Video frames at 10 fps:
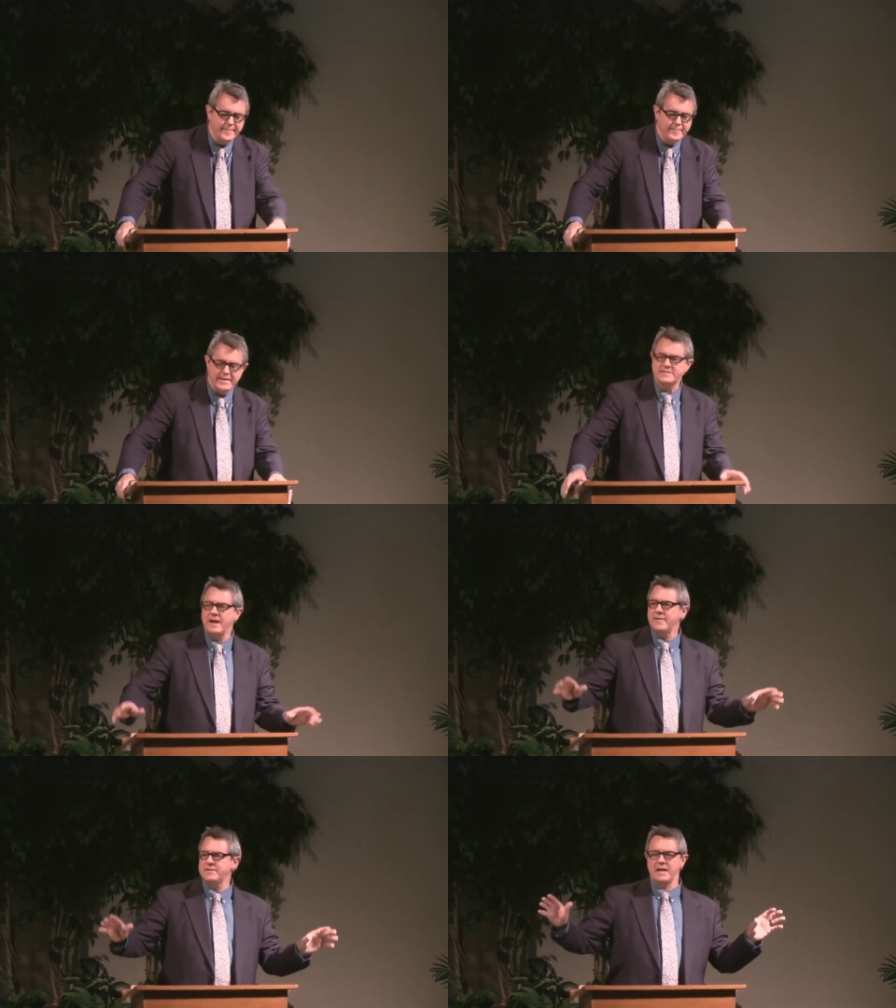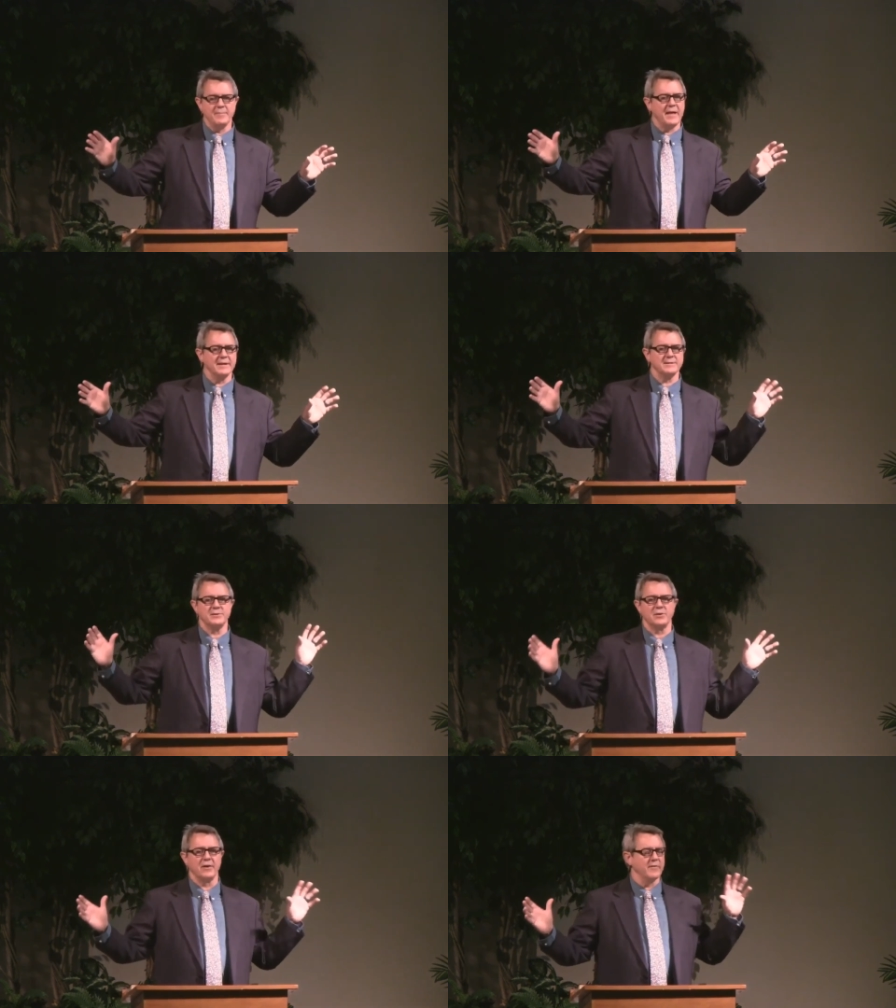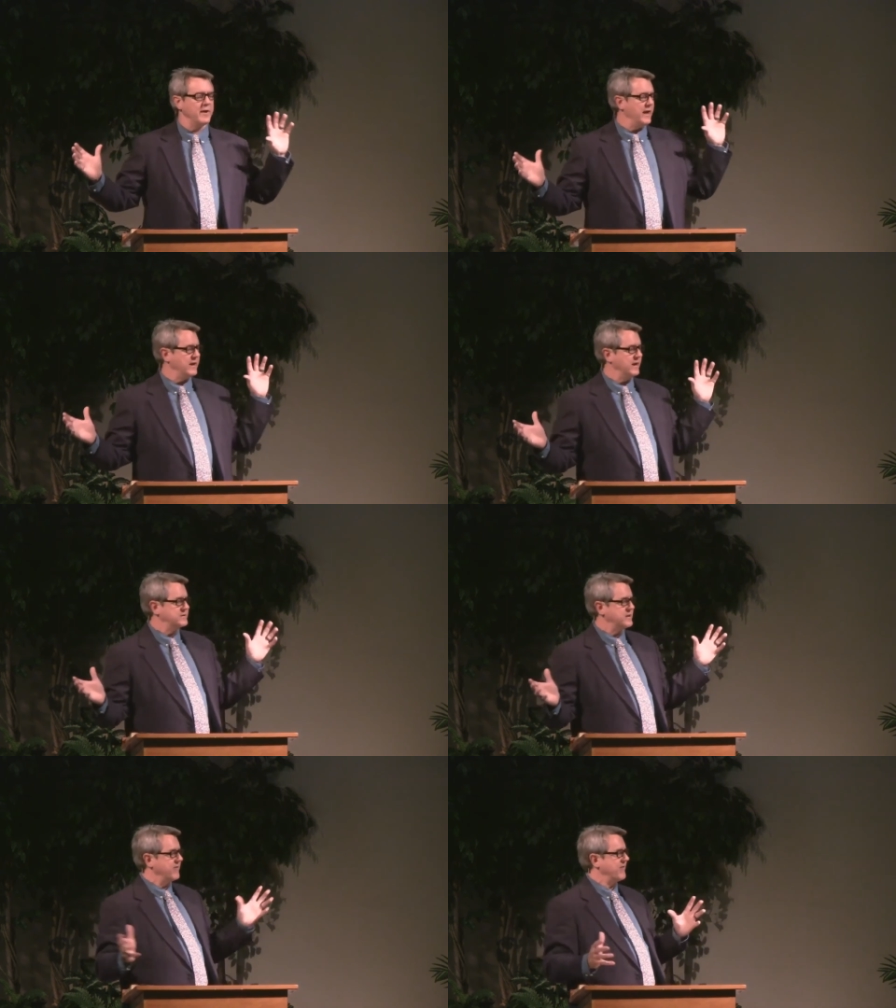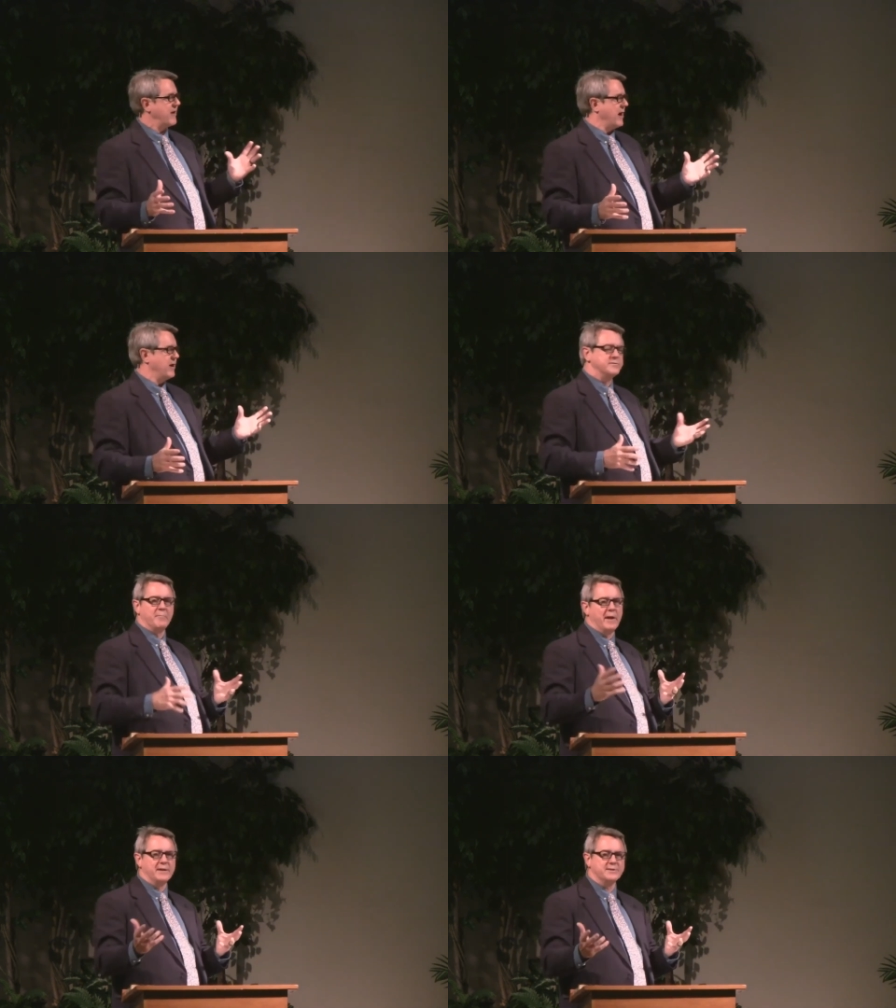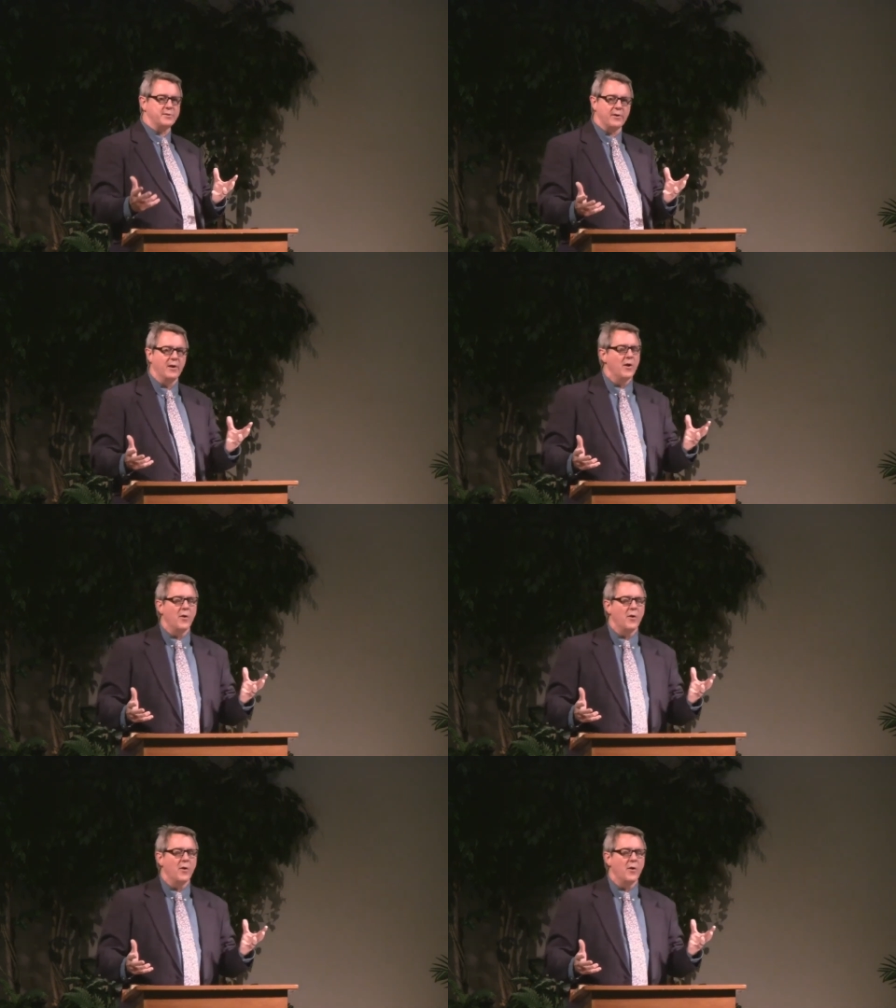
But it's not the same thing as a servant, like a servant of God who's a minister